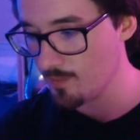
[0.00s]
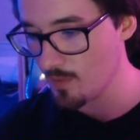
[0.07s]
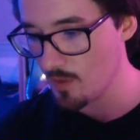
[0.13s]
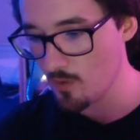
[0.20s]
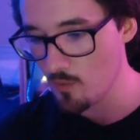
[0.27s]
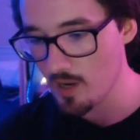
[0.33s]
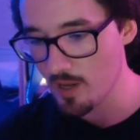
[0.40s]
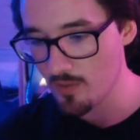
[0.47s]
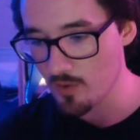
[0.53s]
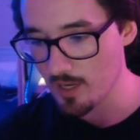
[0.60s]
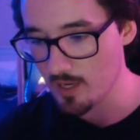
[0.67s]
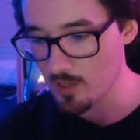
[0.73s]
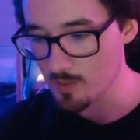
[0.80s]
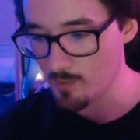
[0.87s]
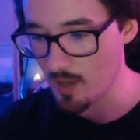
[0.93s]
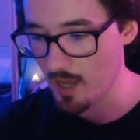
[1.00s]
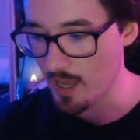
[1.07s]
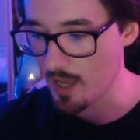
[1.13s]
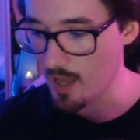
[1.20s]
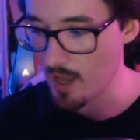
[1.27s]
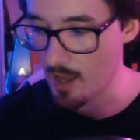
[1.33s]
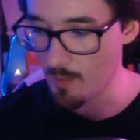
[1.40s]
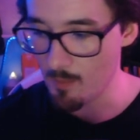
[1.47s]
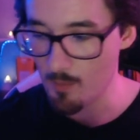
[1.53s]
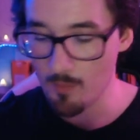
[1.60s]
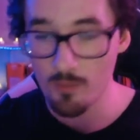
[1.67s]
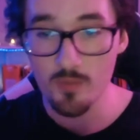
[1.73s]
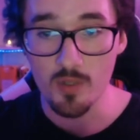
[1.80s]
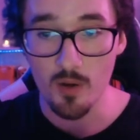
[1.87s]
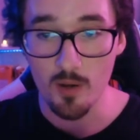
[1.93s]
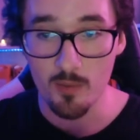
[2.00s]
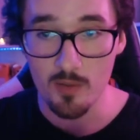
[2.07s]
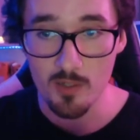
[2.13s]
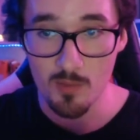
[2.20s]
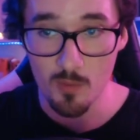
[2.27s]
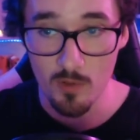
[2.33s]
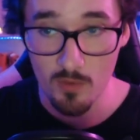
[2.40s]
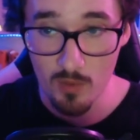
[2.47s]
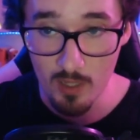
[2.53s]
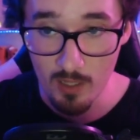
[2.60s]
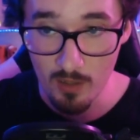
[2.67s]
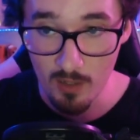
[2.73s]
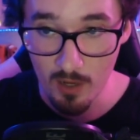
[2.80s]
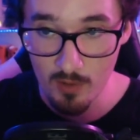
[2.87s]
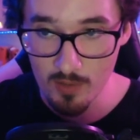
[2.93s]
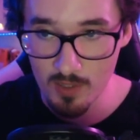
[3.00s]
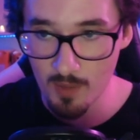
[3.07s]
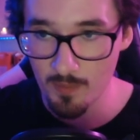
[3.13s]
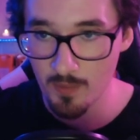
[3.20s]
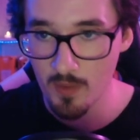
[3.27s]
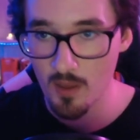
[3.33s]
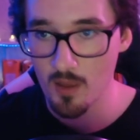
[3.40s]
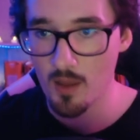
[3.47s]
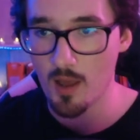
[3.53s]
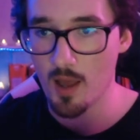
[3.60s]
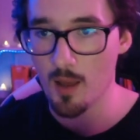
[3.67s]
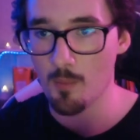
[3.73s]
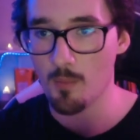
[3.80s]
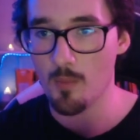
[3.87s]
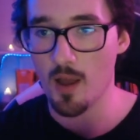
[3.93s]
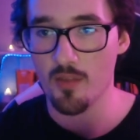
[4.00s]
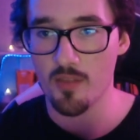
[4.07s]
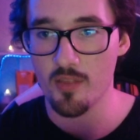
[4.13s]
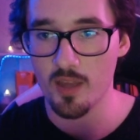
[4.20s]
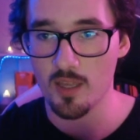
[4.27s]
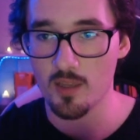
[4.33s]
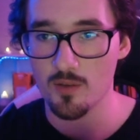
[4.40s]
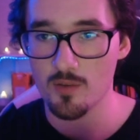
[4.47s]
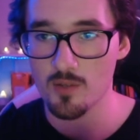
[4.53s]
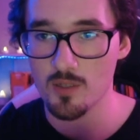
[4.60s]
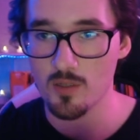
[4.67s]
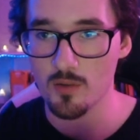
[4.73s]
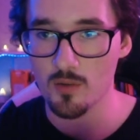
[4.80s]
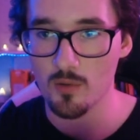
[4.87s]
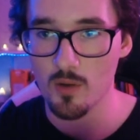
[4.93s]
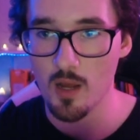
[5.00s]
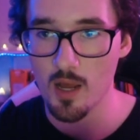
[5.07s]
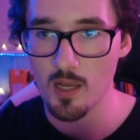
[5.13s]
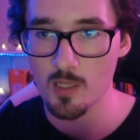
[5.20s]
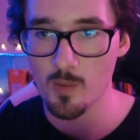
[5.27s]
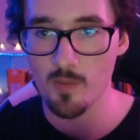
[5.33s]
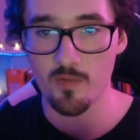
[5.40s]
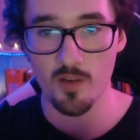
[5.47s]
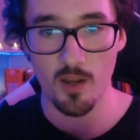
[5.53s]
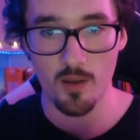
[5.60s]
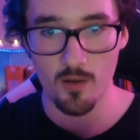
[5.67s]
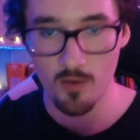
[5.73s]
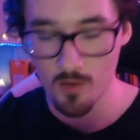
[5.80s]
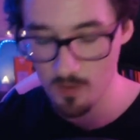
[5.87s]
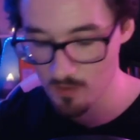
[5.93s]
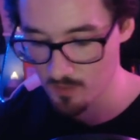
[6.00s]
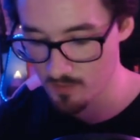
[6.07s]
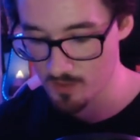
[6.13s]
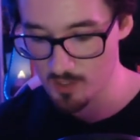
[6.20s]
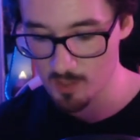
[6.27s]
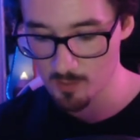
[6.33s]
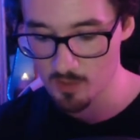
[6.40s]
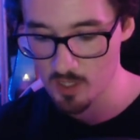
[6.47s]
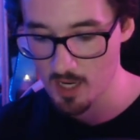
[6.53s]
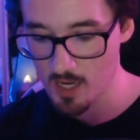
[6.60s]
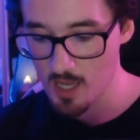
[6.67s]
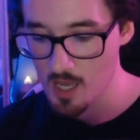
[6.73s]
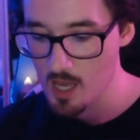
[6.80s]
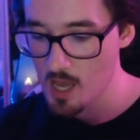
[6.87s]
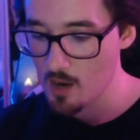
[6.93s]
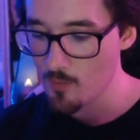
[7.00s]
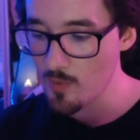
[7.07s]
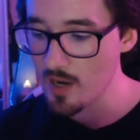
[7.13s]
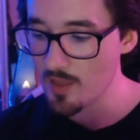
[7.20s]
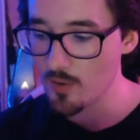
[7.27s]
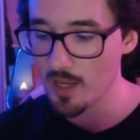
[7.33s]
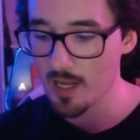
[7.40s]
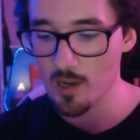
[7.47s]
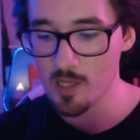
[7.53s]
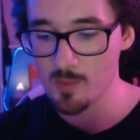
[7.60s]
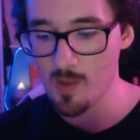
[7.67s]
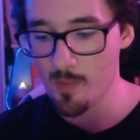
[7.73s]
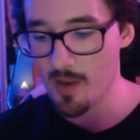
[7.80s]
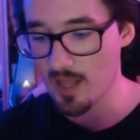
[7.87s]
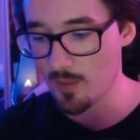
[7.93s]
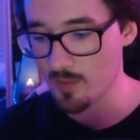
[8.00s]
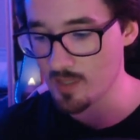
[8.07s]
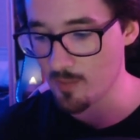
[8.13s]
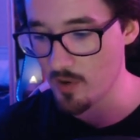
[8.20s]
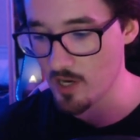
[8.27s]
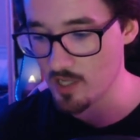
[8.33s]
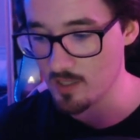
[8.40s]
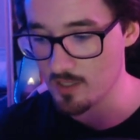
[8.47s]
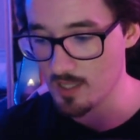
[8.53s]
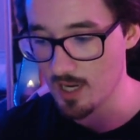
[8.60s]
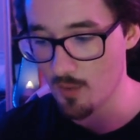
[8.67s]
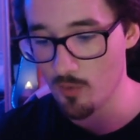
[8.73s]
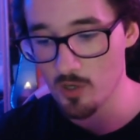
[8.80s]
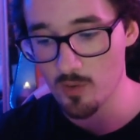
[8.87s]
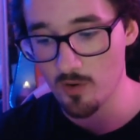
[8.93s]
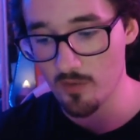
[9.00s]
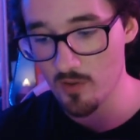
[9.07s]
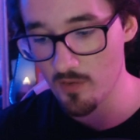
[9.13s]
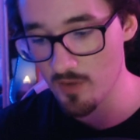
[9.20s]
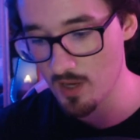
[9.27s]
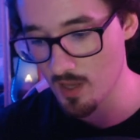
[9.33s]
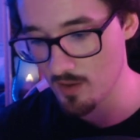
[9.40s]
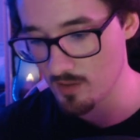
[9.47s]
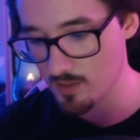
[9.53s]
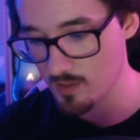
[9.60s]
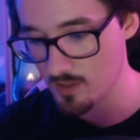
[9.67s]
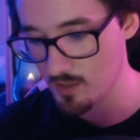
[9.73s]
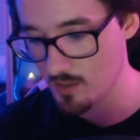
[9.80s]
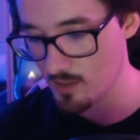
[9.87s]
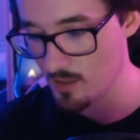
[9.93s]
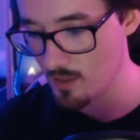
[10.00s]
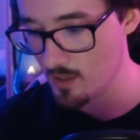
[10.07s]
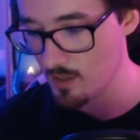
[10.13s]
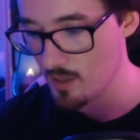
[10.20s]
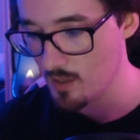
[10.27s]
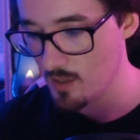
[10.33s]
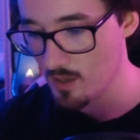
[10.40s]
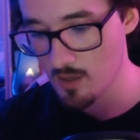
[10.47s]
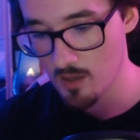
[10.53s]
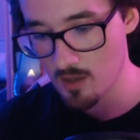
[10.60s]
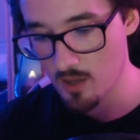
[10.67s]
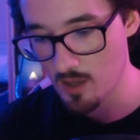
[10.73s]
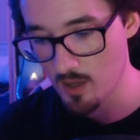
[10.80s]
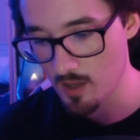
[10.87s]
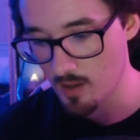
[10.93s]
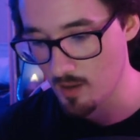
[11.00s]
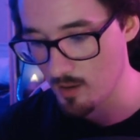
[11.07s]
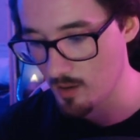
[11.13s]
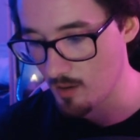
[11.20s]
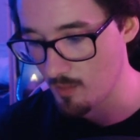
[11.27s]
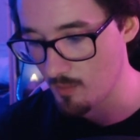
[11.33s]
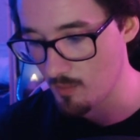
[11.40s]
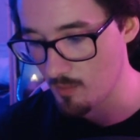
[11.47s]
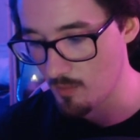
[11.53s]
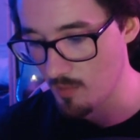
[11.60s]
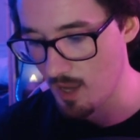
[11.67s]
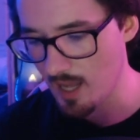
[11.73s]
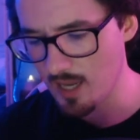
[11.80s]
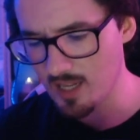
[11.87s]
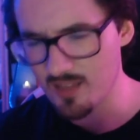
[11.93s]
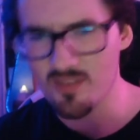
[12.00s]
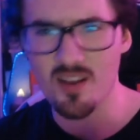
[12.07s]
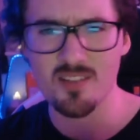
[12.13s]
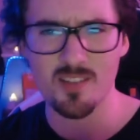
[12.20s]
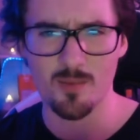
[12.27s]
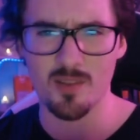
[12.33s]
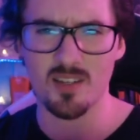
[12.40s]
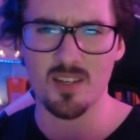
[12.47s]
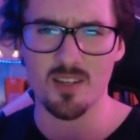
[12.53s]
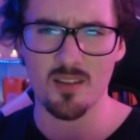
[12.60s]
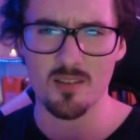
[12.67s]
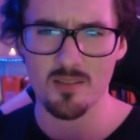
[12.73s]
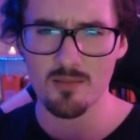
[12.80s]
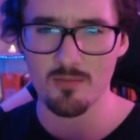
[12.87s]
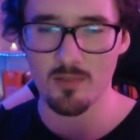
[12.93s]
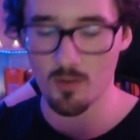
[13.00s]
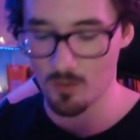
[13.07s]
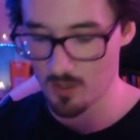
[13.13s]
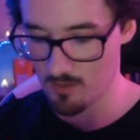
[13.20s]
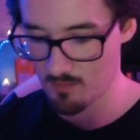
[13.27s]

Really thought I'd lost my... sorry, let me just move you a little closer. And thank you to Swimfella for the super chat. Really thought I'd lost my battle with depression until I watched one of your videos. I'll leave out some of the details. We don't know.